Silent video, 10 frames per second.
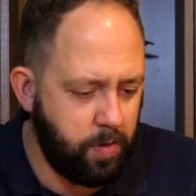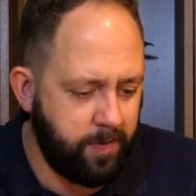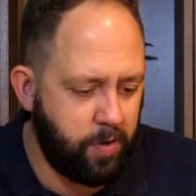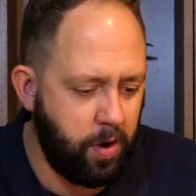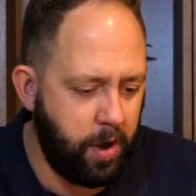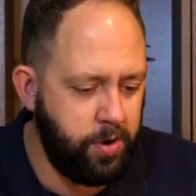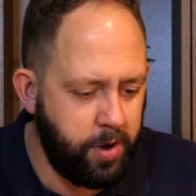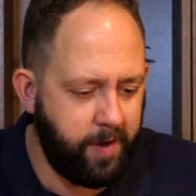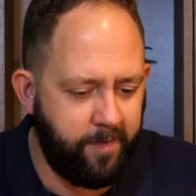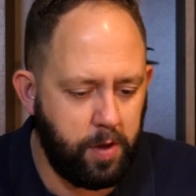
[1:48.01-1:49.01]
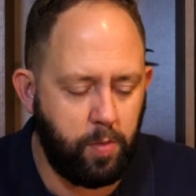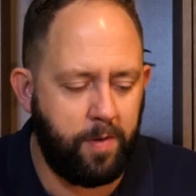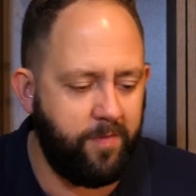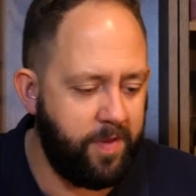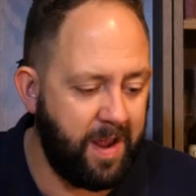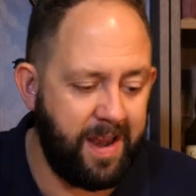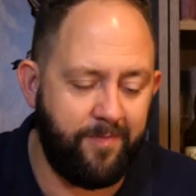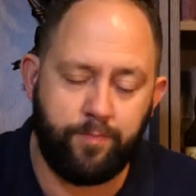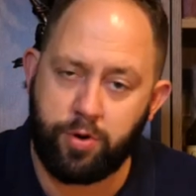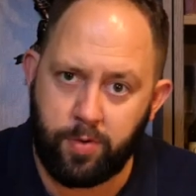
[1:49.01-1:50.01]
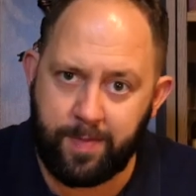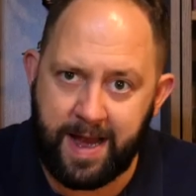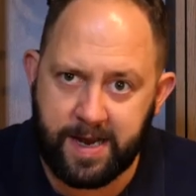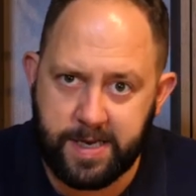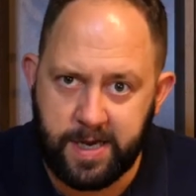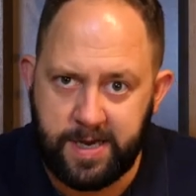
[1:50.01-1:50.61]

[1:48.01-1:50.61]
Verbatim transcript: We've got another Vault one for the eleven Pro Max.